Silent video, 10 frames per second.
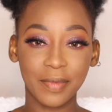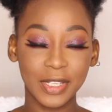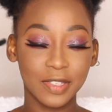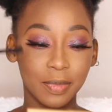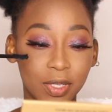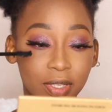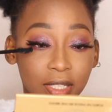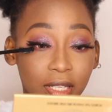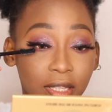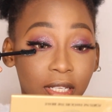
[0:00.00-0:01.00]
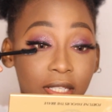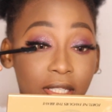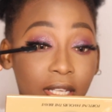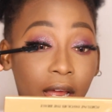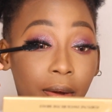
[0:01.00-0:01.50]
I'm going to be using the
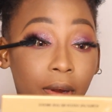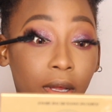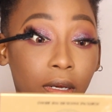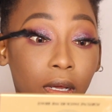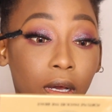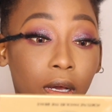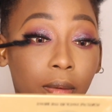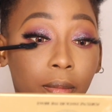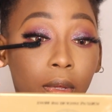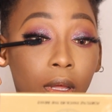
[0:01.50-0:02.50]
Zaron um,